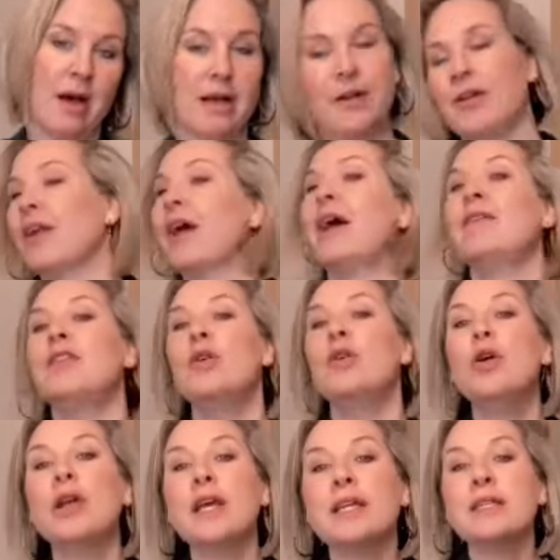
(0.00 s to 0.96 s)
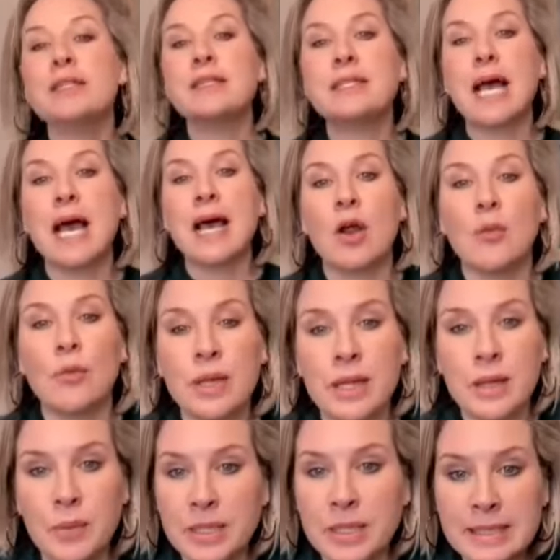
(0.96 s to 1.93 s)
I don't have an audience and I
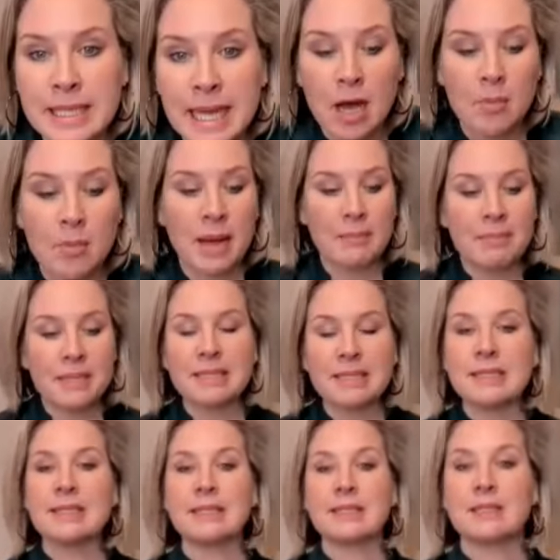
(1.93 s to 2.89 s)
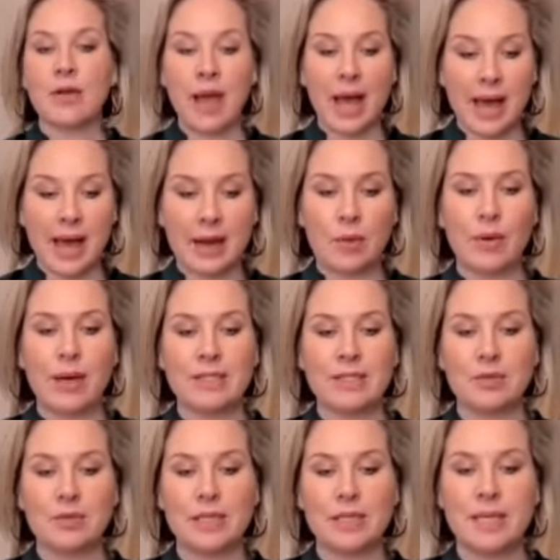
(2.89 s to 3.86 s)
really want to scale my business. So how do I
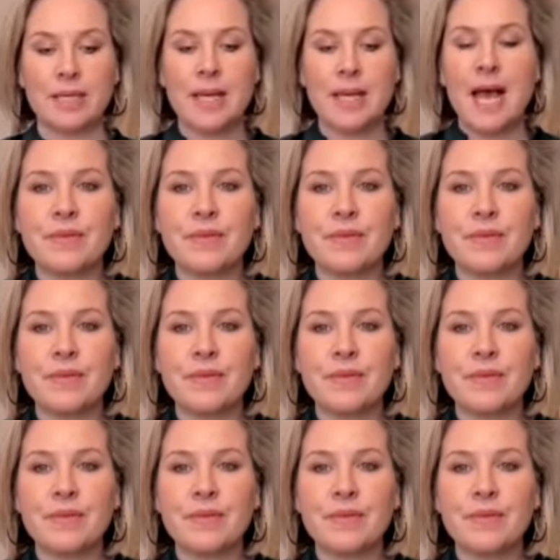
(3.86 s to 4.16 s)
do it?